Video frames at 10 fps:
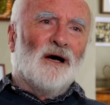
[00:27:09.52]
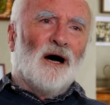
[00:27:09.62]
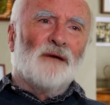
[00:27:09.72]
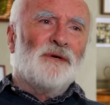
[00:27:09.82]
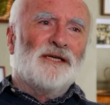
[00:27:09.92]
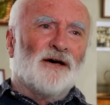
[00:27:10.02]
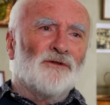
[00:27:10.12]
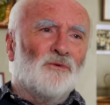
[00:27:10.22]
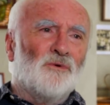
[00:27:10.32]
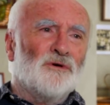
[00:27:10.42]
I'd be
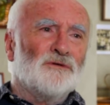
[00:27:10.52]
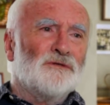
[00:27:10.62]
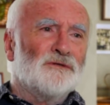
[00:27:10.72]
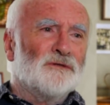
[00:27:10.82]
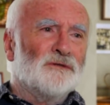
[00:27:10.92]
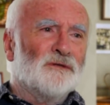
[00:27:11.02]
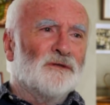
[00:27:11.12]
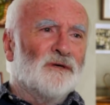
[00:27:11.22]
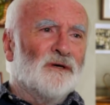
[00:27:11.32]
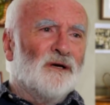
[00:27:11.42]
down the woods,
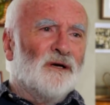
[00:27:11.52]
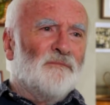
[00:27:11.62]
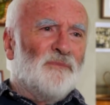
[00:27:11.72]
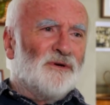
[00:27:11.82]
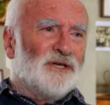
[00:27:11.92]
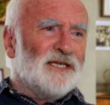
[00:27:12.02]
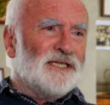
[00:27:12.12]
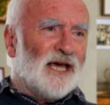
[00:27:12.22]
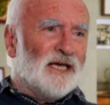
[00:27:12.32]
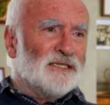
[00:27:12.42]
building
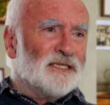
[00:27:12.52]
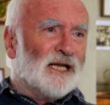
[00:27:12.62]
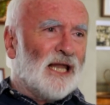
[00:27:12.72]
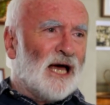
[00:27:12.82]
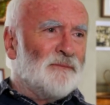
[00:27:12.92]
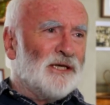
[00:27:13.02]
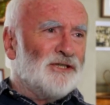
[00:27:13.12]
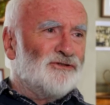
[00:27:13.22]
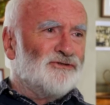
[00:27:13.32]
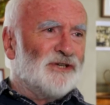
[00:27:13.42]
dens,
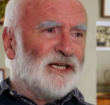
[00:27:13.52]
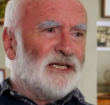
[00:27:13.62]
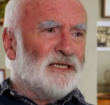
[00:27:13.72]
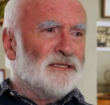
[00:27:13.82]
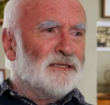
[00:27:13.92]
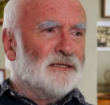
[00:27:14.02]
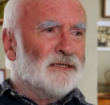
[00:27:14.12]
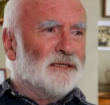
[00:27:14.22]
climbing trees,